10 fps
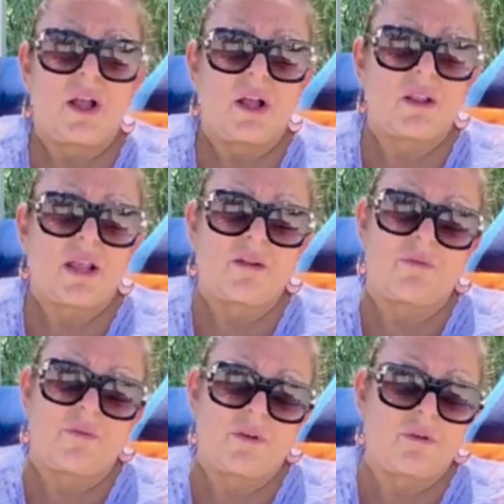a lot
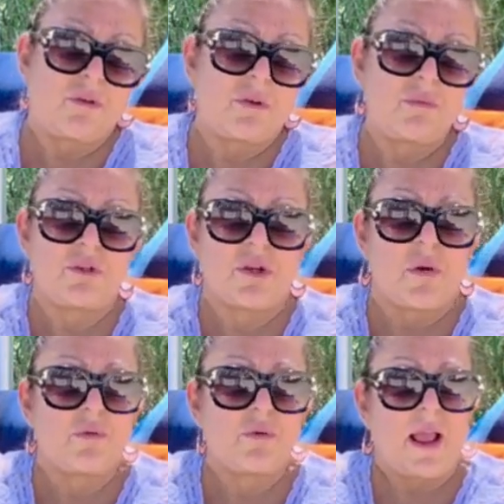of funeral homes
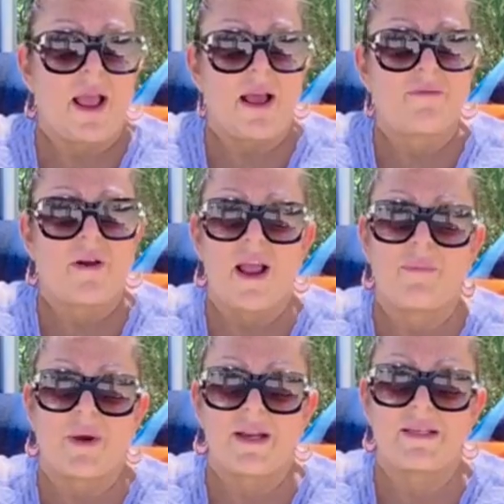don't have
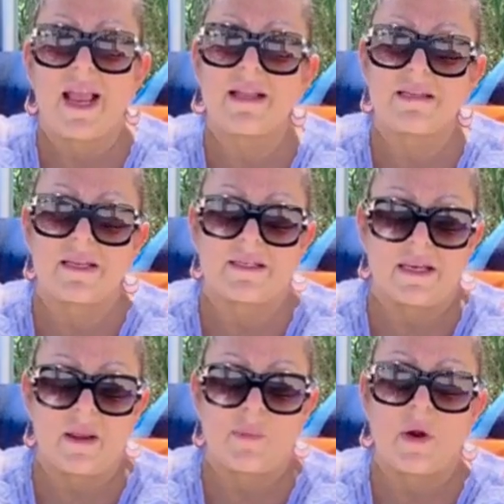high-priced caskets
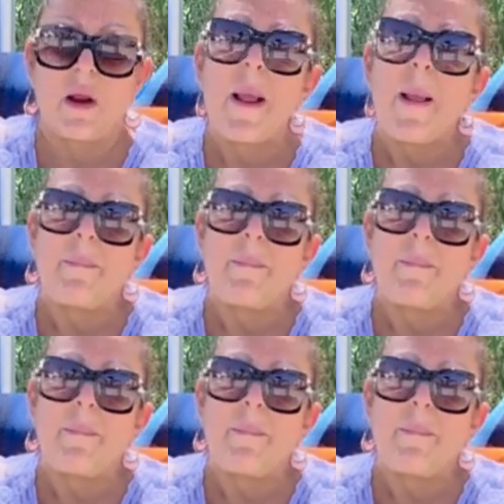anymore